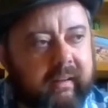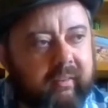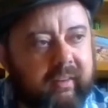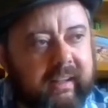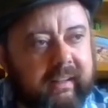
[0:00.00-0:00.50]

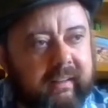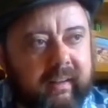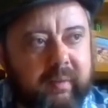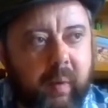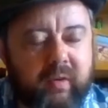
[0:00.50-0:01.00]
Well,
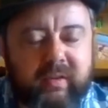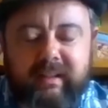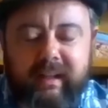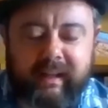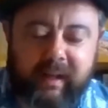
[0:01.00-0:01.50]
I suppose
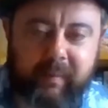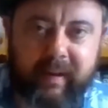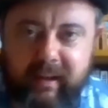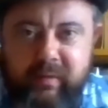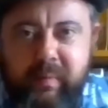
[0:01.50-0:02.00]
it's like anybody
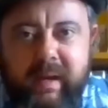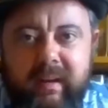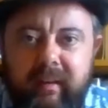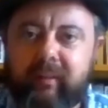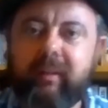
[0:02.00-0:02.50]
else,
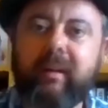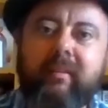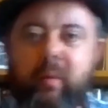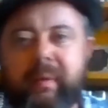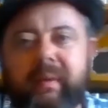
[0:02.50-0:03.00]
been sort
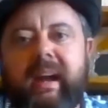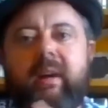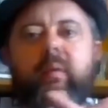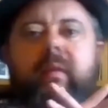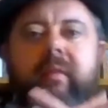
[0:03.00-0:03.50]
of up and
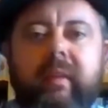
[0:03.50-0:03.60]
down with